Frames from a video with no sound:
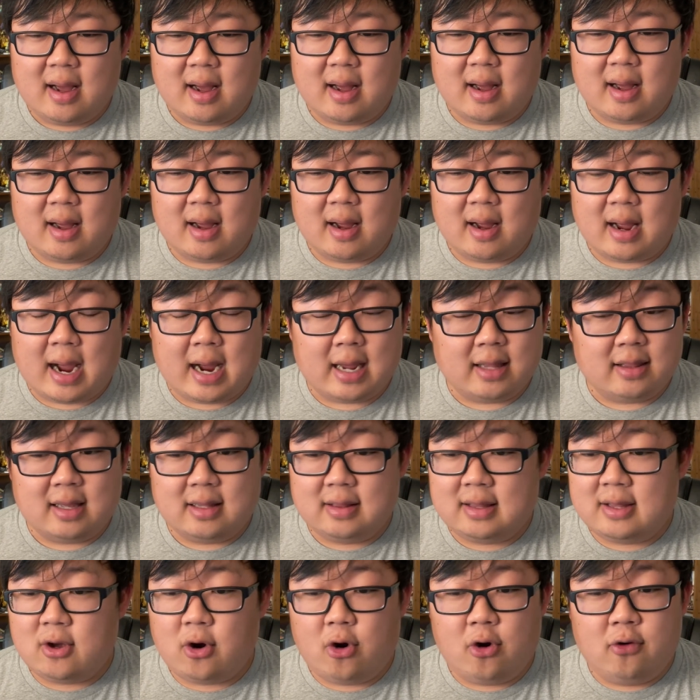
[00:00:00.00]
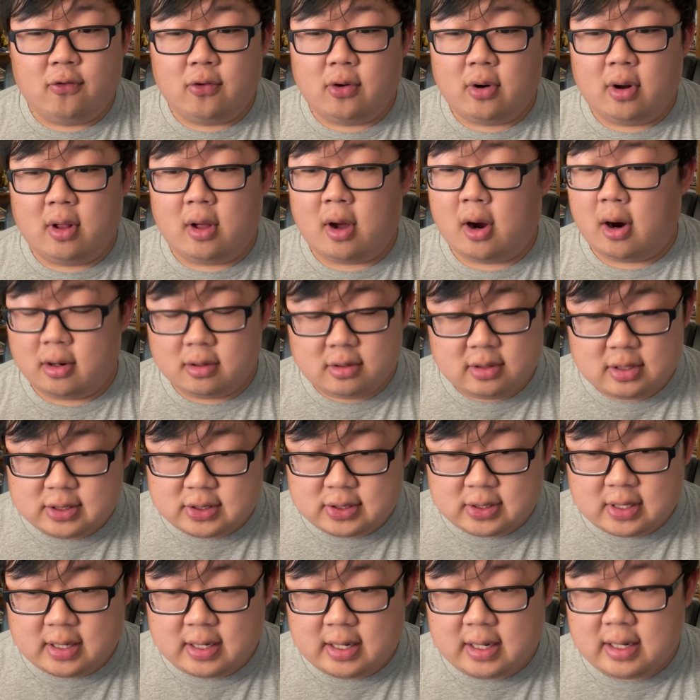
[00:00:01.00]
I think the overall art
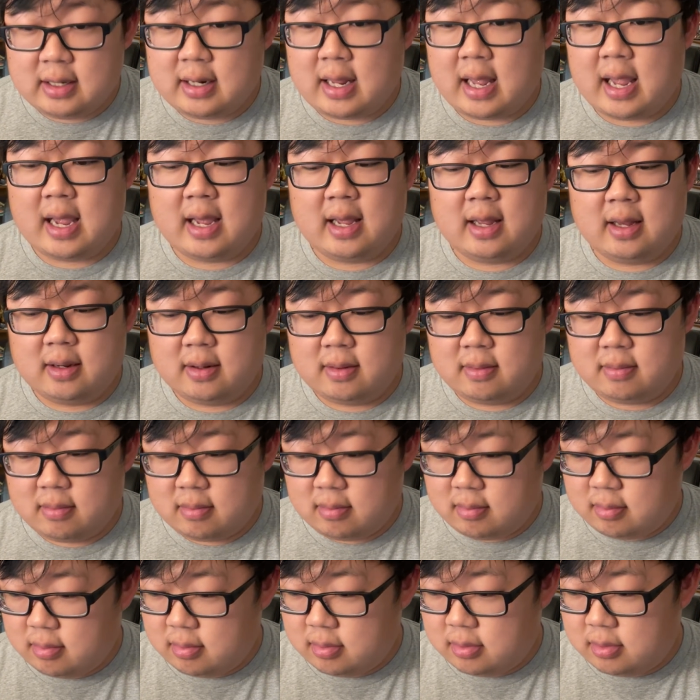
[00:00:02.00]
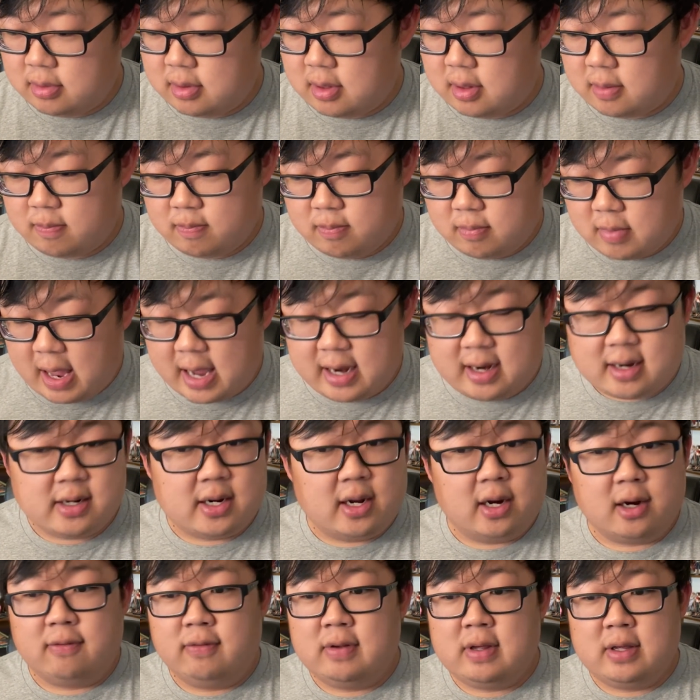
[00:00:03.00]
design and the
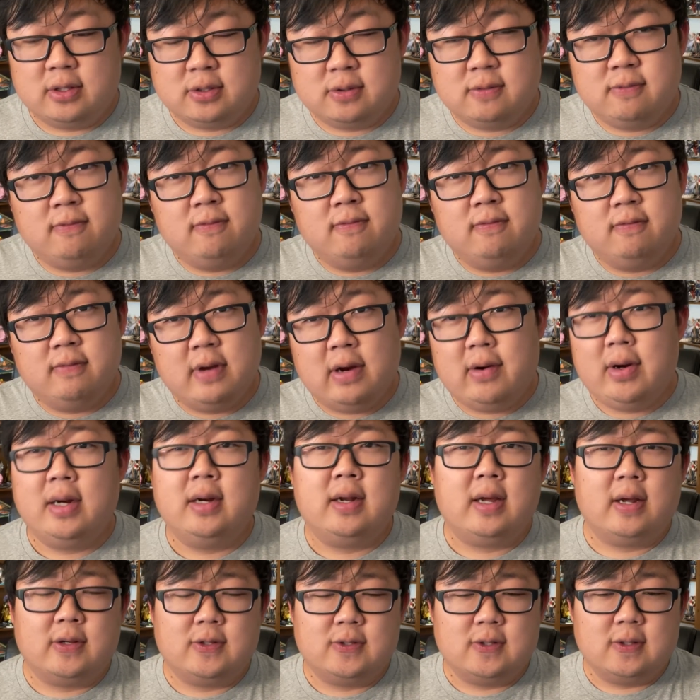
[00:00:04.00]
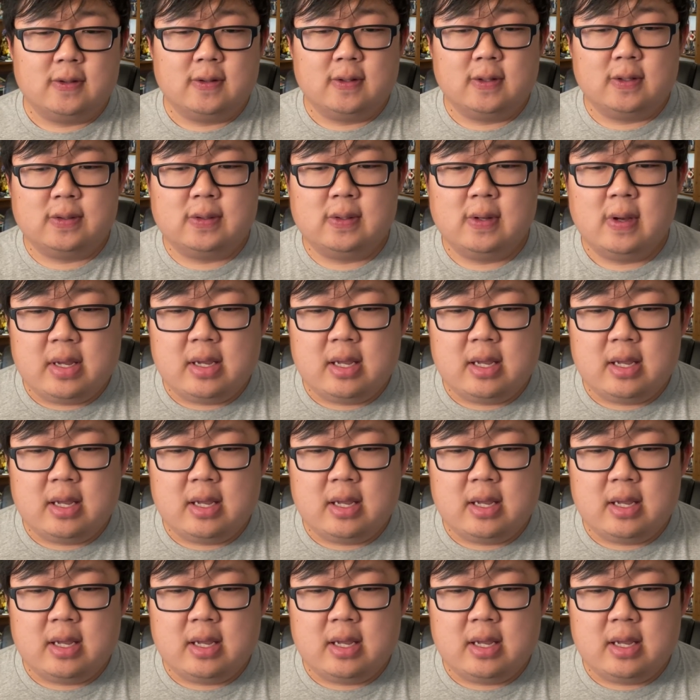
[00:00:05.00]
iconography is very nice in this.